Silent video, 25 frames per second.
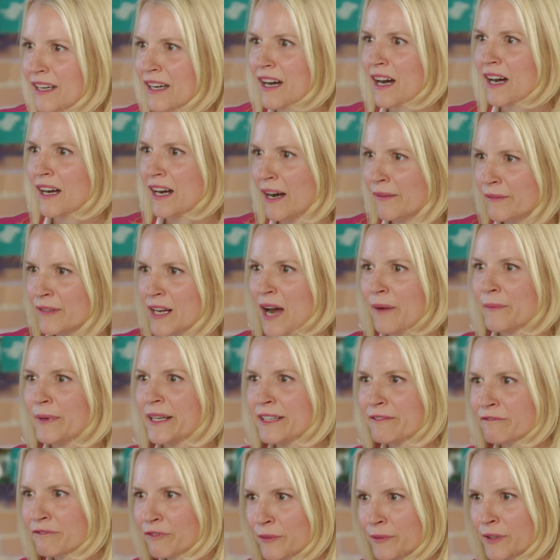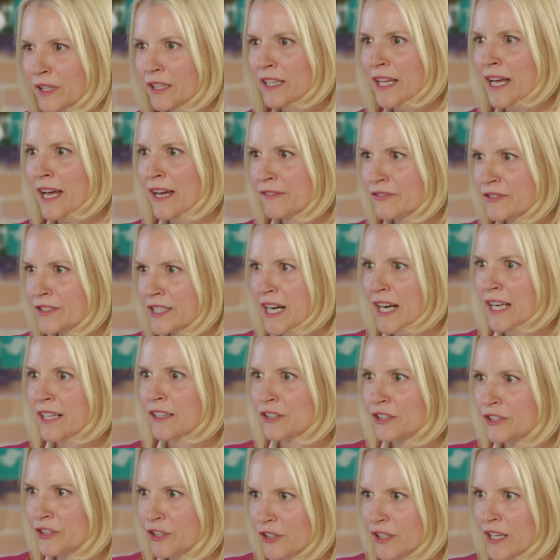Yeah. I'm coming in from the left.
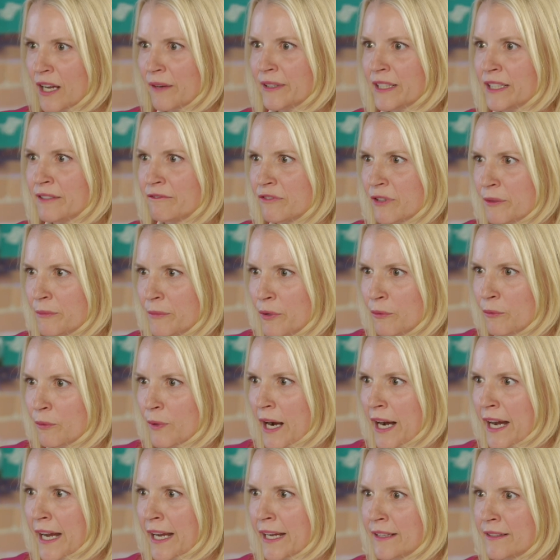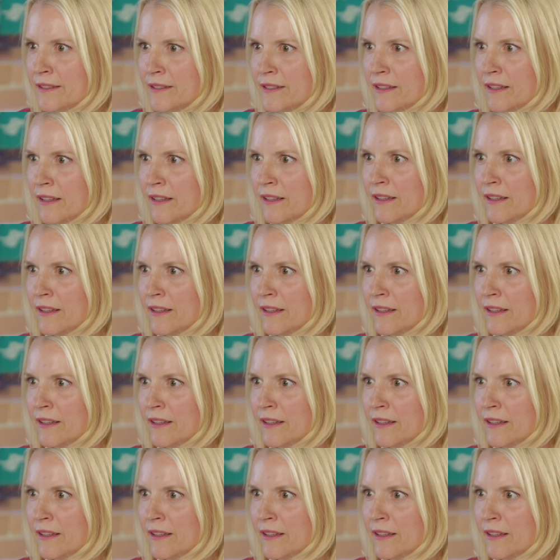Tyler, you're coming in from the right.